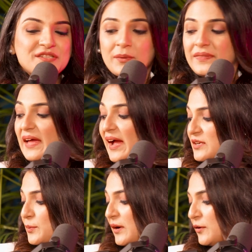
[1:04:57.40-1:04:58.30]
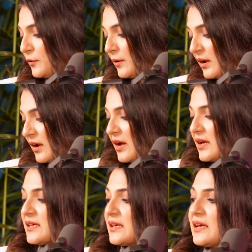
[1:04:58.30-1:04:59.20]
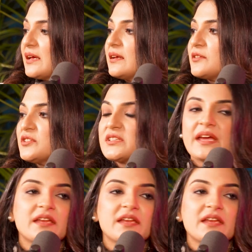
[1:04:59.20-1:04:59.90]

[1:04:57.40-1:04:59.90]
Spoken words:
So with that, we are going to just